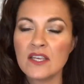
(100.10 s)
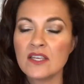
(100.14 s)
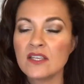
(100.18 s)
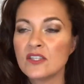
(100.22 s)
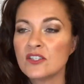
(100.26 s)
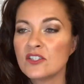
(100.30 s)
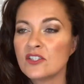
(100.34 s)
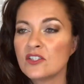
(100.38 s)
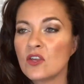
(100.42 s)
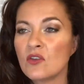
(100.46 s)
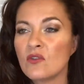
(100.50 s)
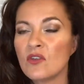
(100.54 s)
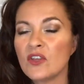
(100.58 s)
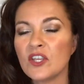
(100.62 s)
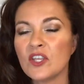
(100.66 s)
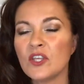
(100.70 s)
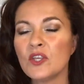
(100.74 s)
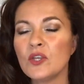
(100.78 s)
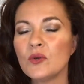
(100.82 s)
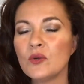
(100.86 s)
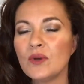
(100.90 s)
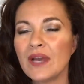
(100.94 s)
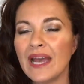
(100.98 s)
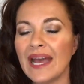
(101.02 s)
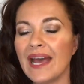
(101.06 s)
So that
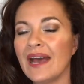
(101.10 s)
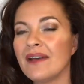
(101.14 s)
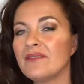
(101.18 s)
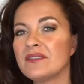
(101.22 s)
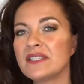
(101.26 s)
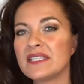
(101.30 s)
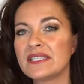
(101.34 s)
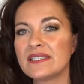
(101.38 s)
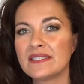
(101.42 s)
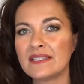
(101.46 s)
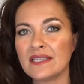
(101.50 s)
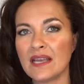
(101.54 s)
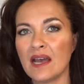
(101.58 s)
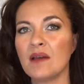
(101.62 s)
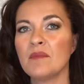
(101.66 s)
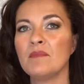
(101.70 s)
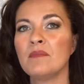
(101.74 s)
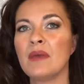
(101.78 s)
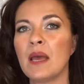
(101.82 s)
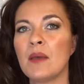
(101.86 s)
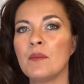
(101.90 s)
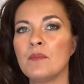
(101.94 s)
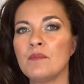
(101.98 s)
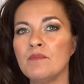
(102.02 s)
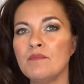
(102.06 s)
you have
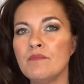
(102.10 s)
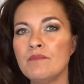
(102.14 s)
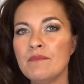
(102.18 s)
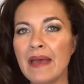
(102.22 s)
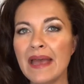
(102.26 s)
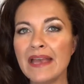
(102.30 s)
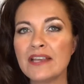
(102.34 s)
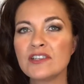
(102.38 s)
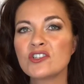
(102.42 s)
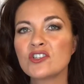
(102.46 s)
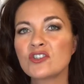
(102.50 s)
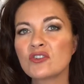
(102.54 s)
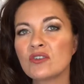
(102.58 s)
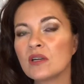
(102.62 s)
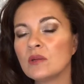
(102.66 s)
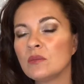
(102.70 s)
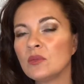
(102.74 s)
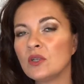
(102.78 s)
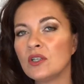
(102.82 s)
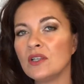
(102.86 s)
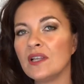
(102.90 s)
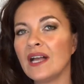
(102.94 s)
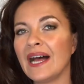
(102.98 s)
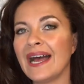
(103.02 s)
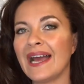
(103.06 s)
some
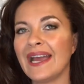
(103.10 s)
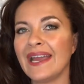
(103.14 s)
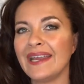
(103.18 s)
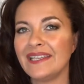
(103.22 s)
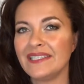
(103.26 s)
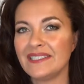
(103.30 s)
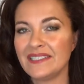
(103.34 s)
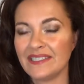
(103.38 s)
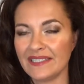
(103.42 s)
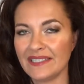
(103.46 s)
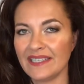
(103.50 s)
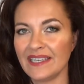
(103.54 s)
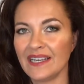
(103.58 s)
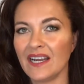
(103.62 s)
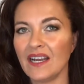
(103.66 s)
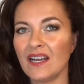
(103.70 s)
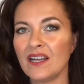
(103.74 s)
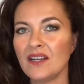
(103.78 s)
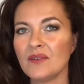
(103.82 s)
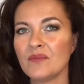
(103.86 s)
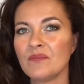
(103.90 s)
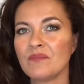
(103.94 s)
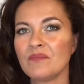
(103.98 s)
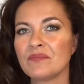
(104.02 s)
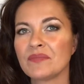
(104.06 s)
measurable
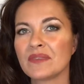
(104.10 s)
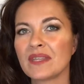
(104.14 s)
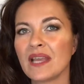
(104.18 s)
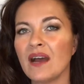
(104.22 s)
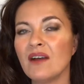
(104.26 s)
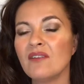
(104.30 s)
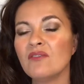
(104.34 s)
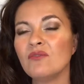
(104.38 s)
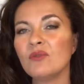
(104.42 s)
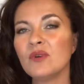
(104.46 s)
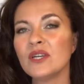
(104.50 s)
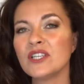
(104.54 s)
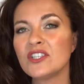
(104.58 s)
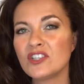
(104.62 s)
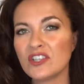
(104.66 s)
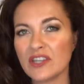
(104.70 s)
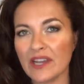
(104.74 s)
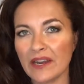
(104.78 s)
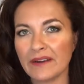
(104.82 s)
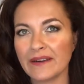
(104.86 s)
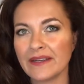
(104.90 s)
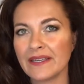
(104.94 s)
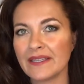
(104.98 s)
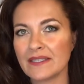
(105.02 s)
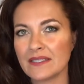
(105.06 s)
idea of which
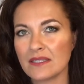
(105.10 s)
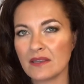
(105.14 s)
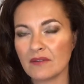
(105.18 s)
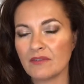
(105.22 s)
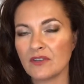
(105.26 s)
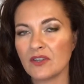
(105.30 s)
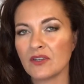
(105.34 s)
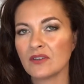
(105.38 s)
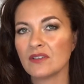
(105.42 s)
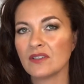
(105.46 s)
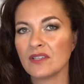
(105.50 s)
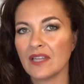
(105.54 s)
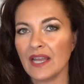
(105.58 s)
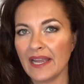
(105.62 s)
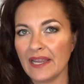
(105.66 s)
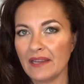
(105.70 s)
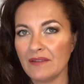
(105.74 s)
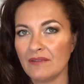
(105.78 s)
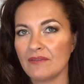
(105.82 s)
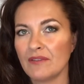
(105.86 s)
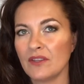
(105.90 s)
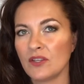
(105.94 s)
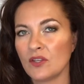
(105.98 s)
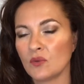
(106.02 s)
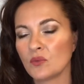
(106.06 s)
areas of your
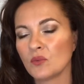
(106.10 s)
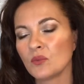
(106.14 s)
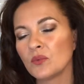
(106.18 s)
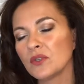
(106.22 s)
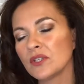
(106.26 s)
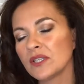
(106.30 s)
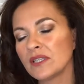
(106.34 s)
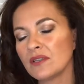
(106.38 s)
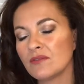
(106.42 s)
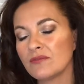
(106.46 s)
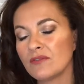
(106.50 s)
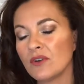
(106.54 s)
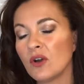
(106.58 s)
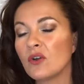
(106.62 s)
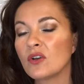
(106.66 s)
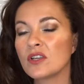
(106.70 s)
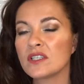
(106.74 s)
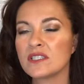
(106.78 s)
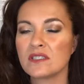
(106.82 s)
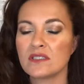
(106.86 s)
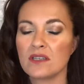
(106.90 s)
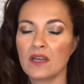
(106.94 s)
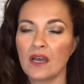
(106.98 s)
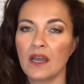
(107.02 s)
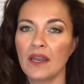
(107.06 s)
life that you're really
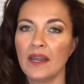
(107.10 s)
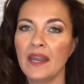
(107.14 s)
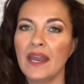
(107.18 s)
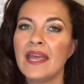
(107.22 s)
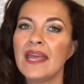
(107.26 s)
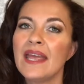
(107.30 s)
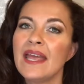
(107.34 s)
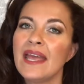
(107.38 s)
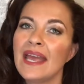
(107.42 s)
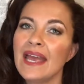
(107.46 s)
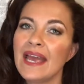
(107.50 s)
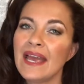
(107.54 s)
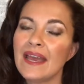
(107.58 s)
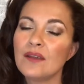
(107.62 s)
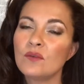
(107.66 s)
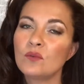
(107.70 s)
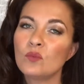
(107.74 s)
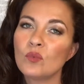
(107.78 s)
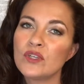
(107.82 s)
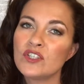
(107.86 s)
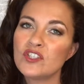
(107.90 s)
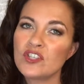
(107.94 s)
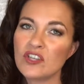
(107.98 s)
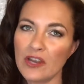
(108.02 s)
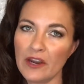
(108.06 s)
focused on and
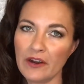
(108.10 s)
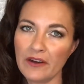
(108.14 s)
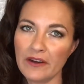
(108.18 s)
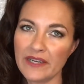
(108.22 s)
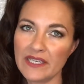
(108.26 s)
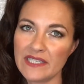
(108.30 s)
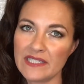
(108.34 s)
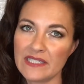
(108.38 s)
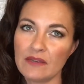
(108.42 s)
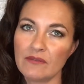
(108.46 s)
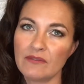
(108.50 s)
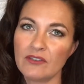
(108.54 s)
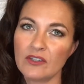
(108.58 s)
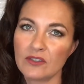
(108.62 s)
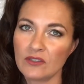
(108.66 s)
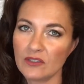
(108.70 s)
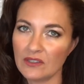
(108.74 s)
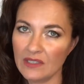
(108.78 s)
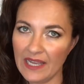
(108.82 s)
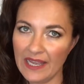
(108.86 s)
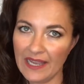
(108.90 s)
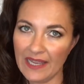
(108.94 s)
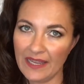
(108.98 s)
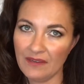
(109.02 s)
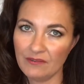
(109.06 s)
which areas of your
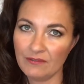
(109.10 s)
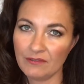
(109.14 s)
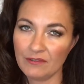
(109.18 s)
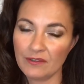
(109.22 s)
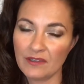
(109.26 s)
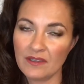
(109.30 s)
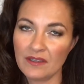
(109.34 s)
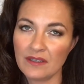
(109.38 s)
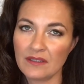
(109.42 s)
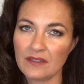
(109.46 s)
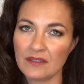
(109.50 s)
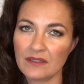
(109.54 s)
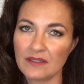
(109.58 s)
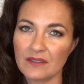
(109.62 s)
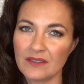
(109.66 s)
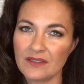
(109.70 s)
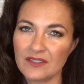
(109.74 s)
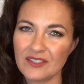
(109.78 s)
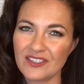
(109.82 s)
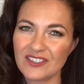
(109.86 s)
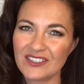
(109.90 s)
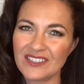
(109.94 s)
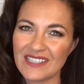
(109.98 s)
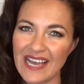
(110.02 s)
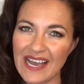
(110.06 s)
life
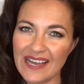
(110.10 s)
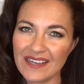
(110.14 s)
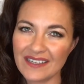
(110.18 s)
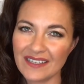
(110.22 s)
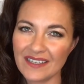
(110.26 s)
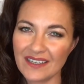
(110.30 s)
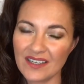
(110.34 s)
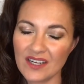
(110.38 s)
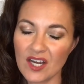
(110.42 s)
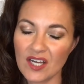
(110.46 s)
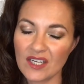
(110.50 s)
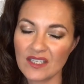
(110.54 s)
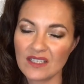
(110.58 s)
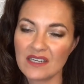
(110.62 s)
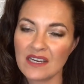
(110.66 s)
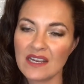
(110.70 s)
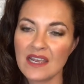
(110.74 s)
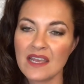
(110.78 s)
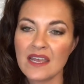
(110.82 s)
you're lacking on.